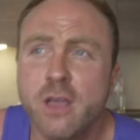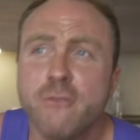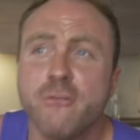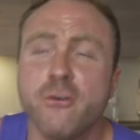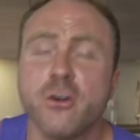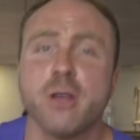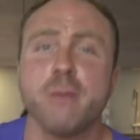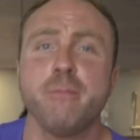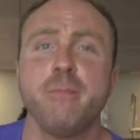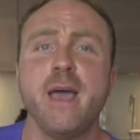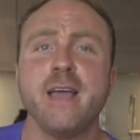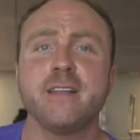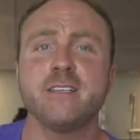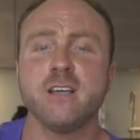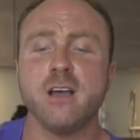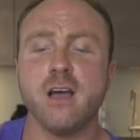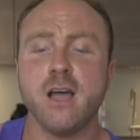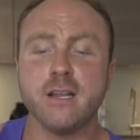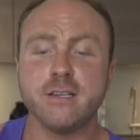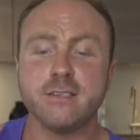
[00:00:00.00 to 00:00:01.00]
For a
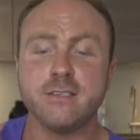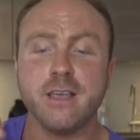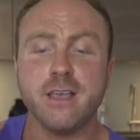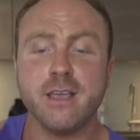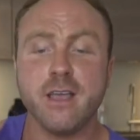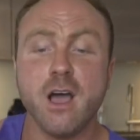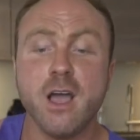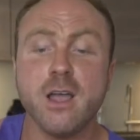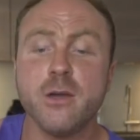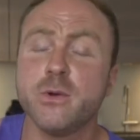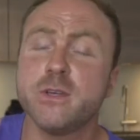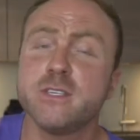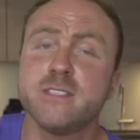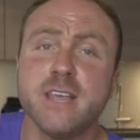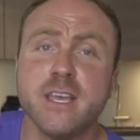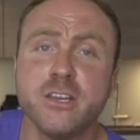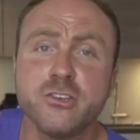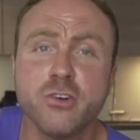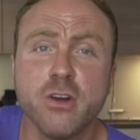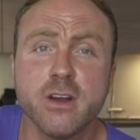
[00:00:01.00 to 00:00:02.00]
competitor, I always
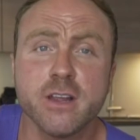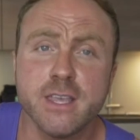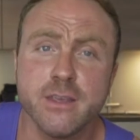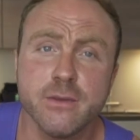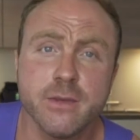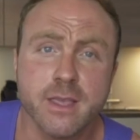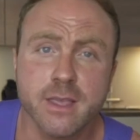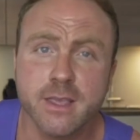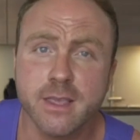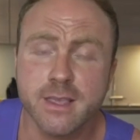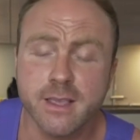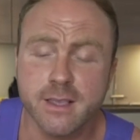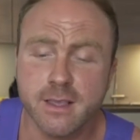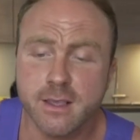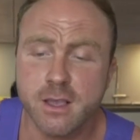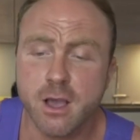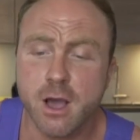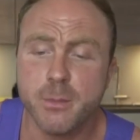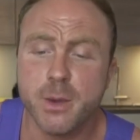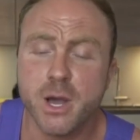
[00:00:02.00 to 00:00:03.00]
say try and keep
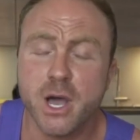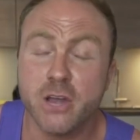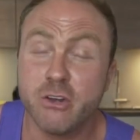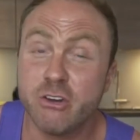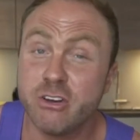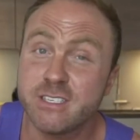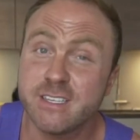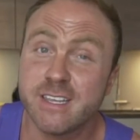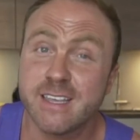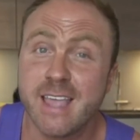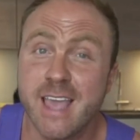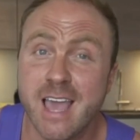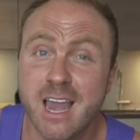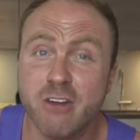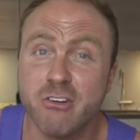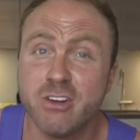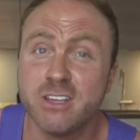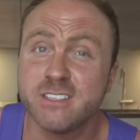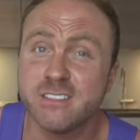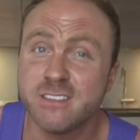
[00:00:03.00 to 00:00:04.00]
carbohydrates and
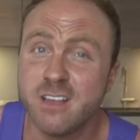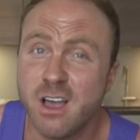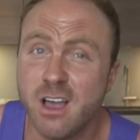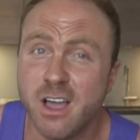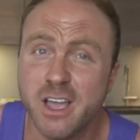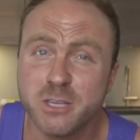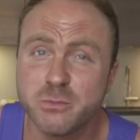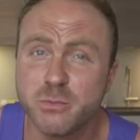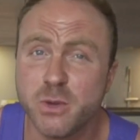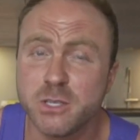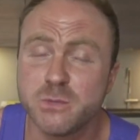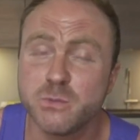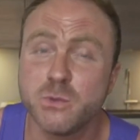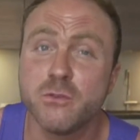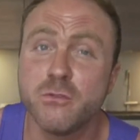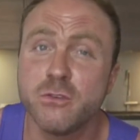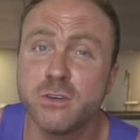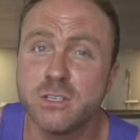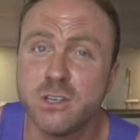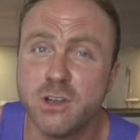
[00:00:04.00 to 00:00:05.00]
calories as high as possible
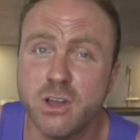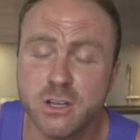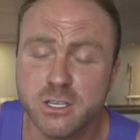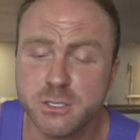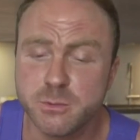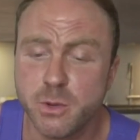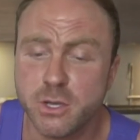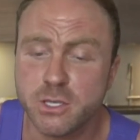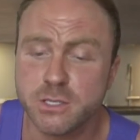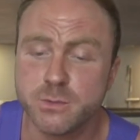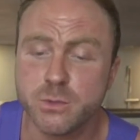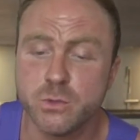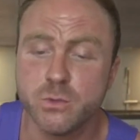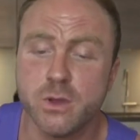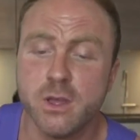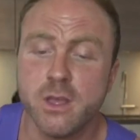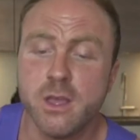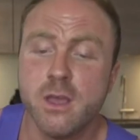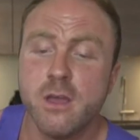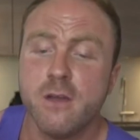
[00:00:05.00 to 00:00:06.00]
for as long as possible.